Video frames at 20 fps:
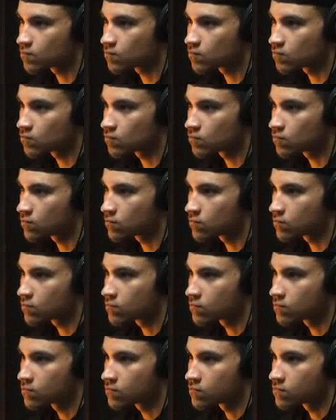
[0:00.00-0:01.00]

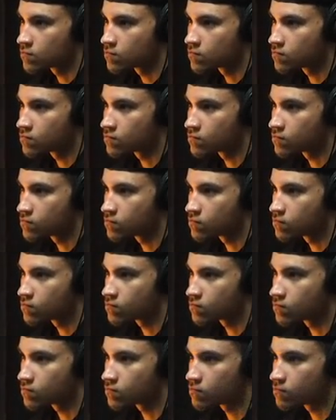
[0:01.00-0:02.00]

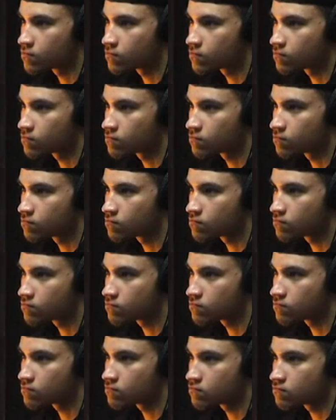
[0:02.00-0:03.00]

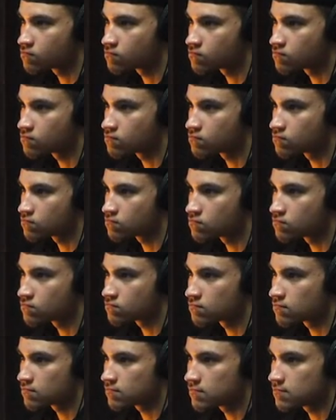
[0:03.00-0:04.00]

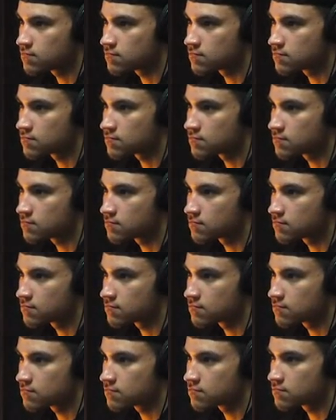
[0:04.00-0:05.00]

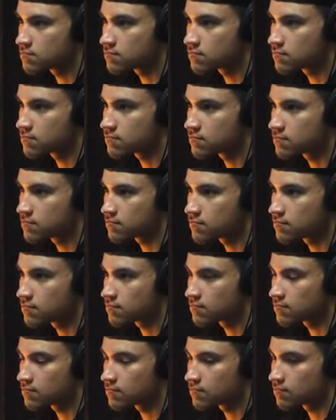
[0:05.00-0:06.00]

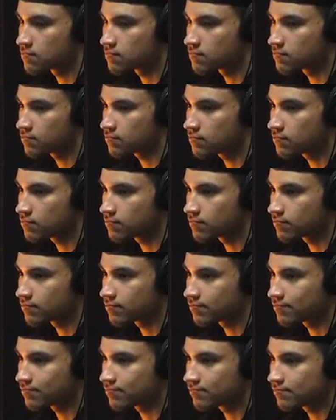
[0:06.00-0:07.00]

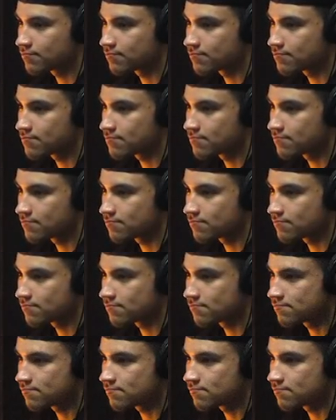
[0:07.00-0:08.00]
[no speech]